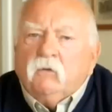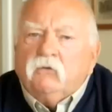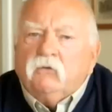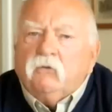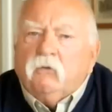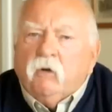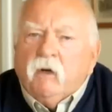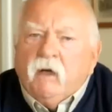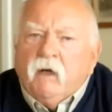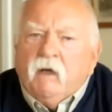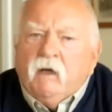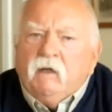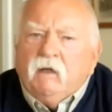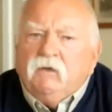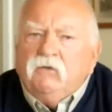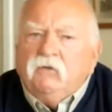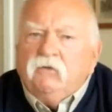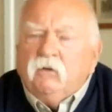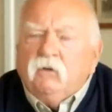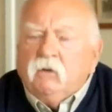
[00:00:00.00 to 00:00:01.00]
were
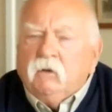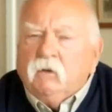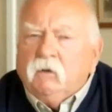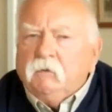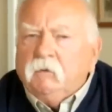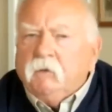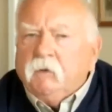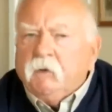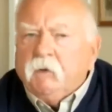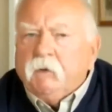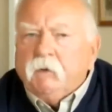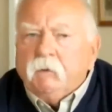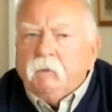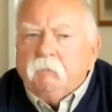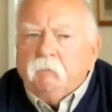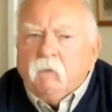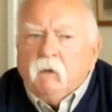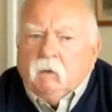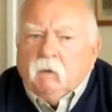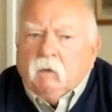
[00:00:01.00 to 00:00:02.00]
strange and
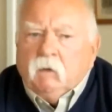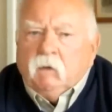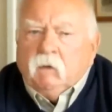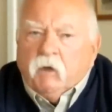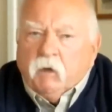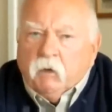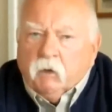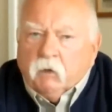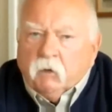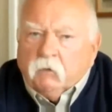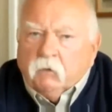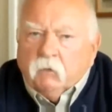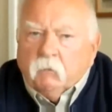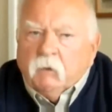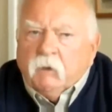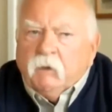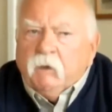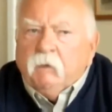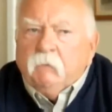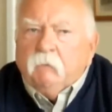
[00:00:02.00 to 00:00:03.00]
unfamiliar to
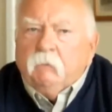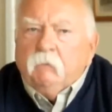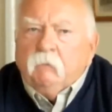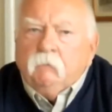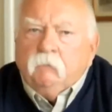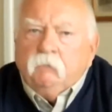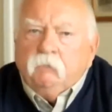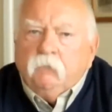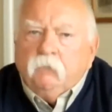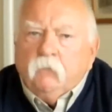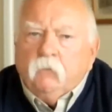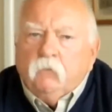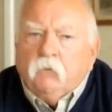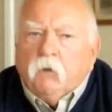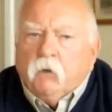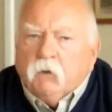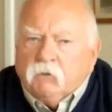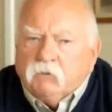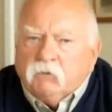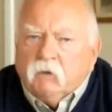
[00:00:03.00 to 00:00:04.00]
me.
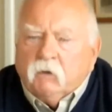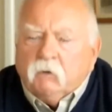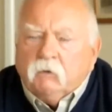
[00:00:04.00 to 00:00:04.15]
For